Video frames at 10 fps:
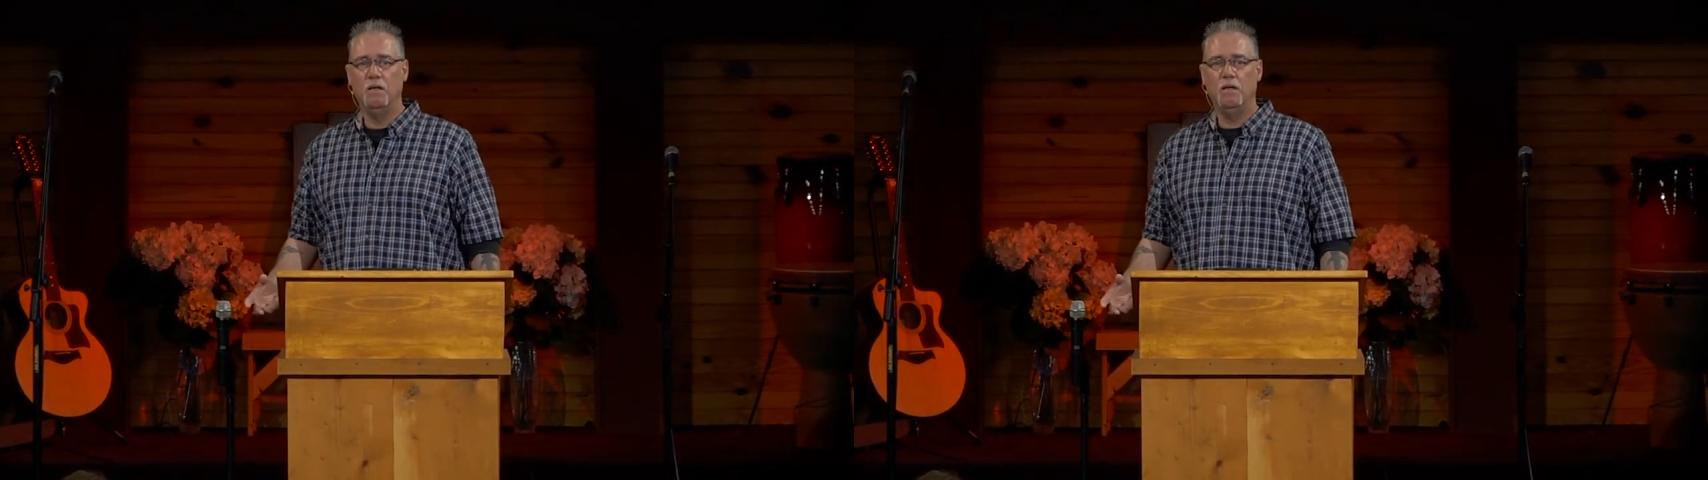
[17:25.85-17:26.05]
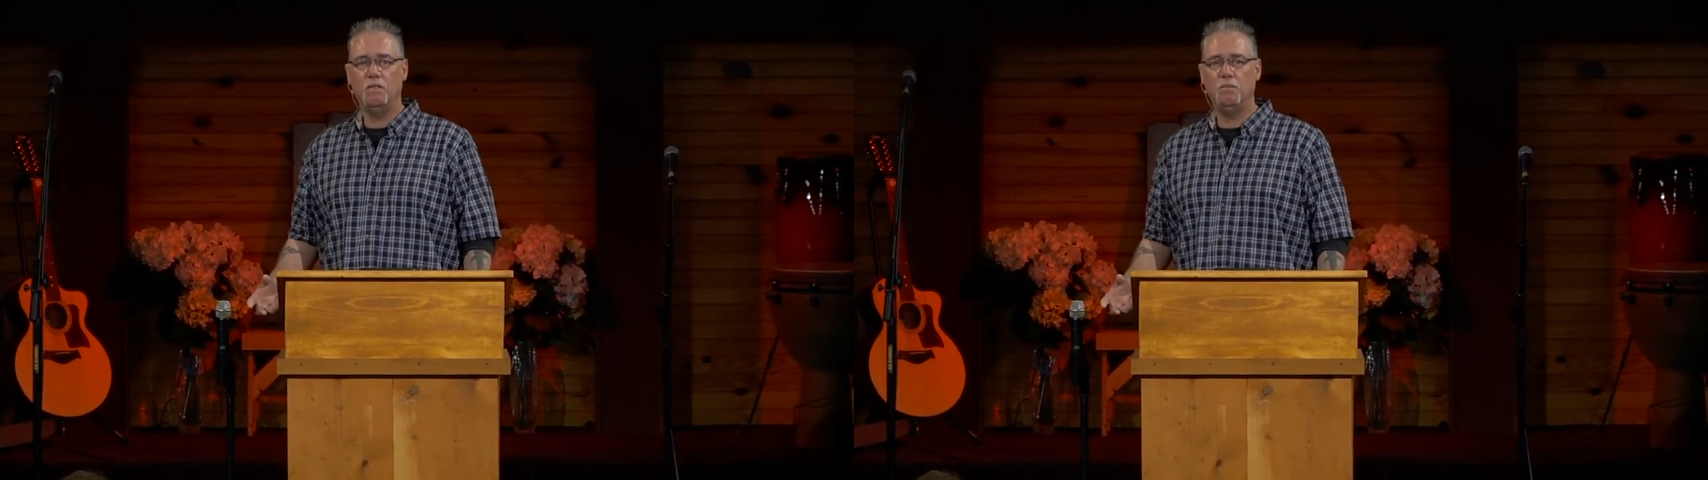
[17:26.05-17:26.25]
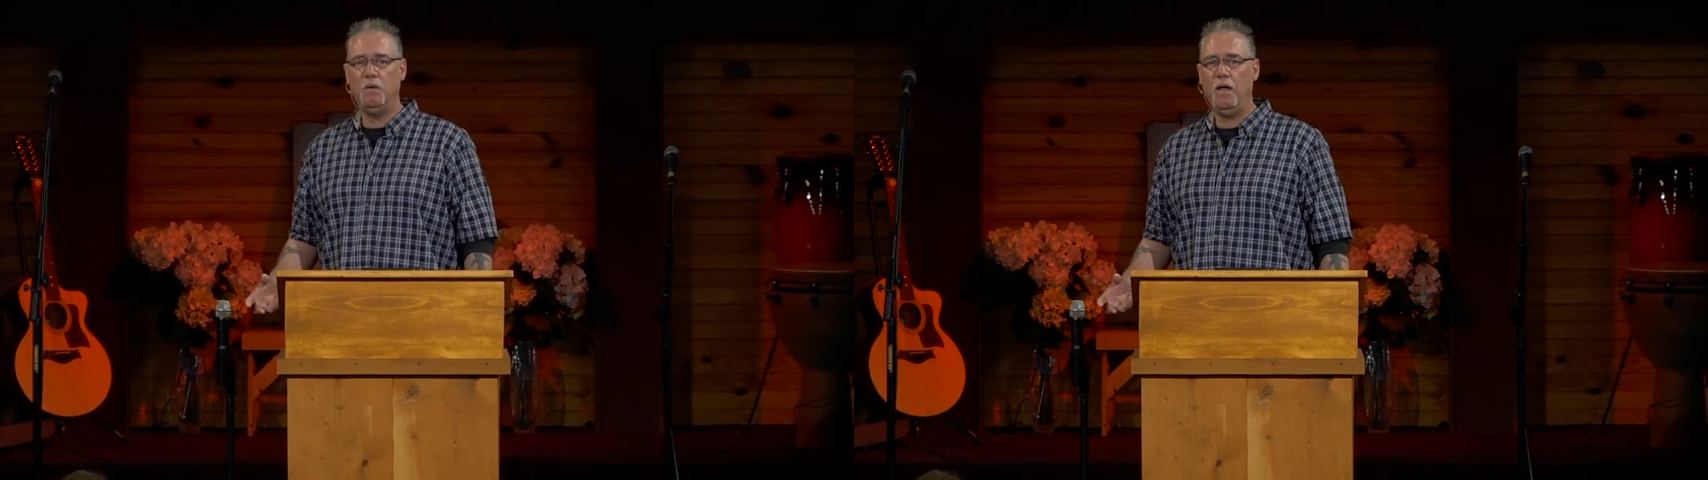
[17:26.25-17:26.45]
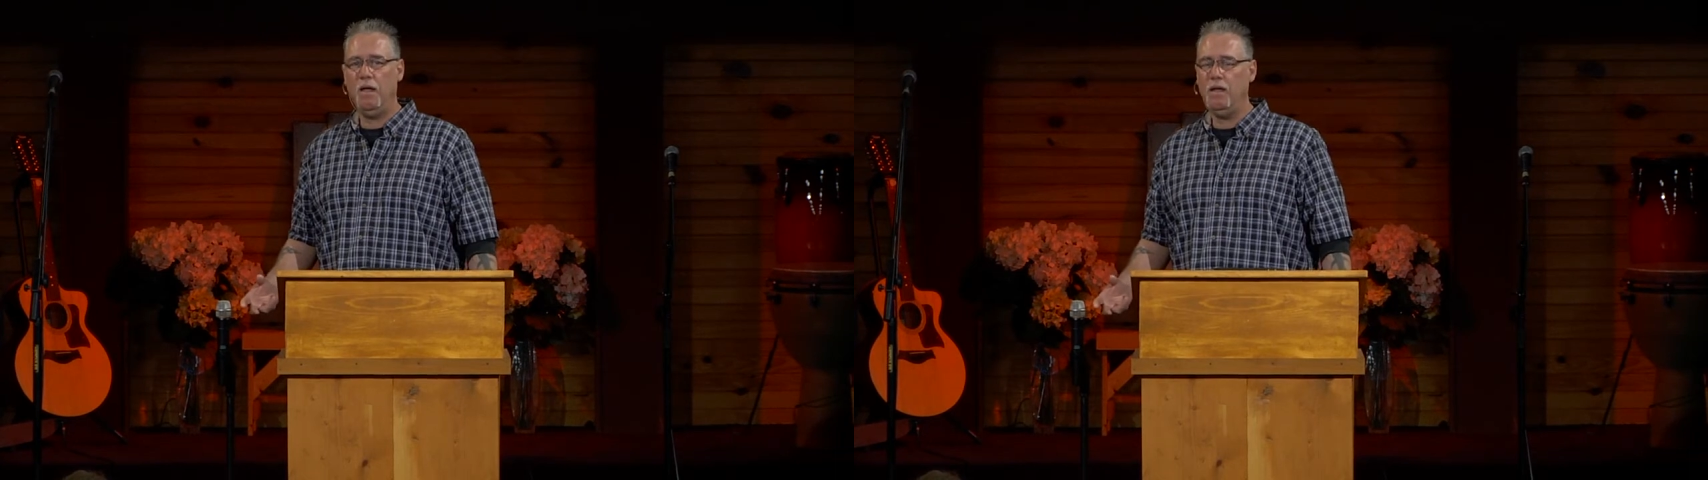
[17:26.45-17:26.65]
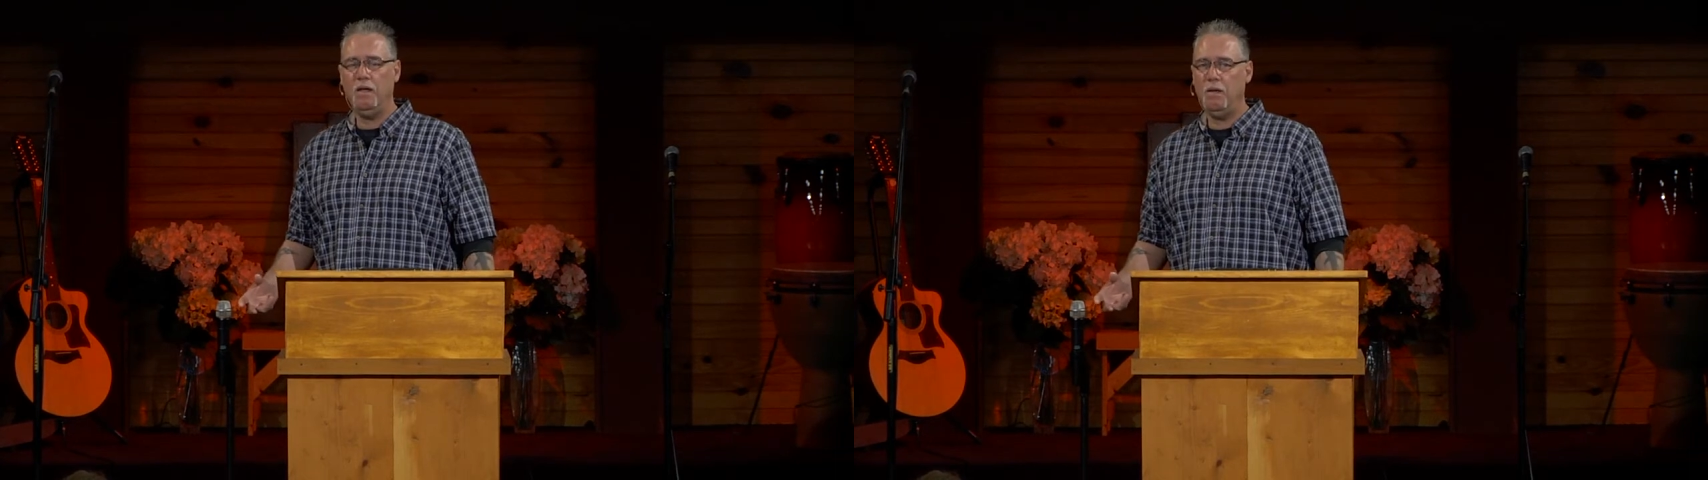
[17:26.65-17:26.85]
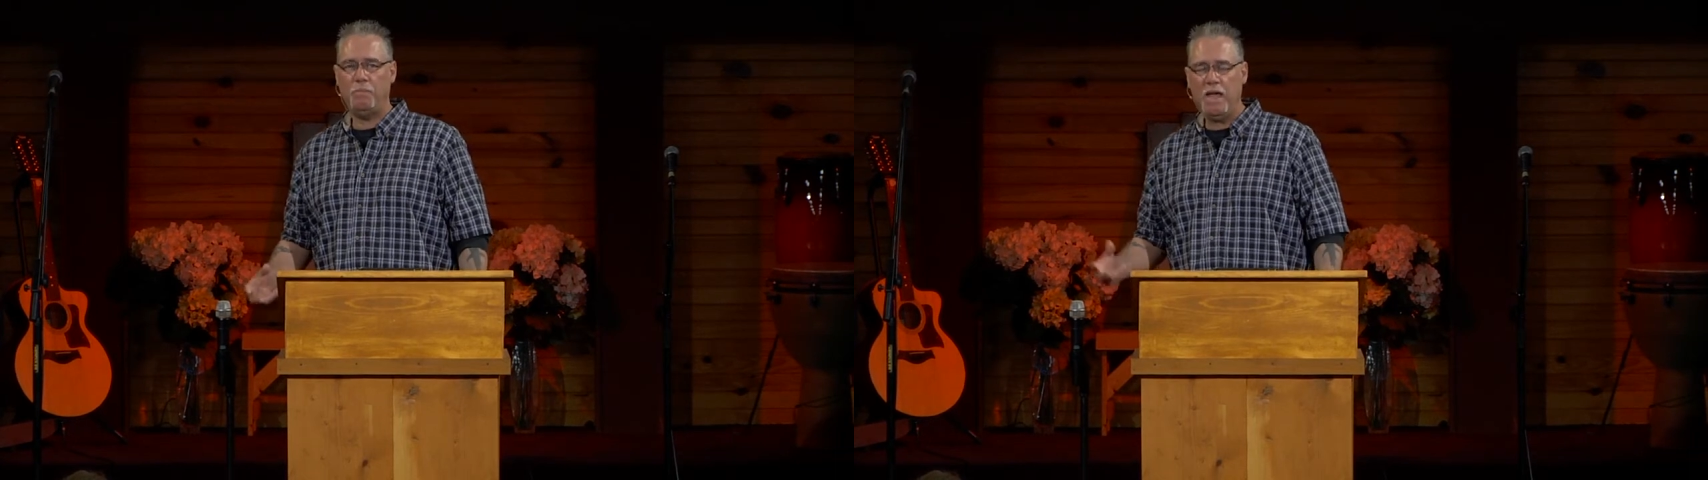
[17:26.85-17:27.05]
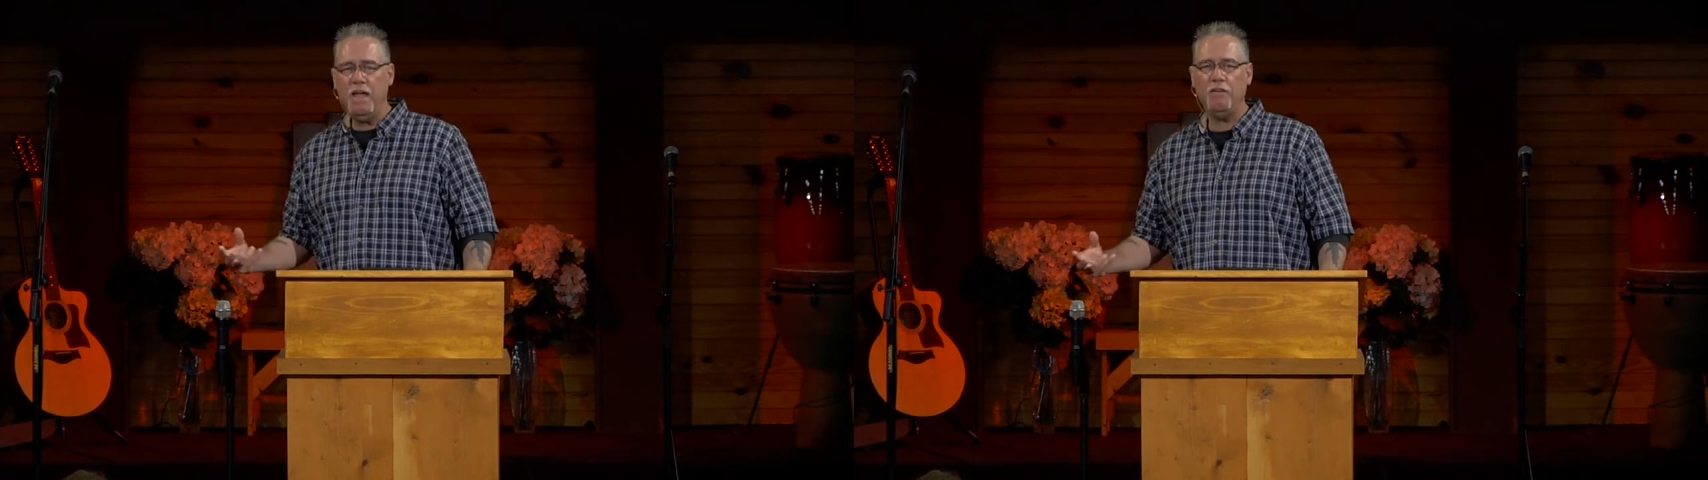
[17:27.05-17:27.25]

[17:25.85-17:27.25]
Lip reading: Pay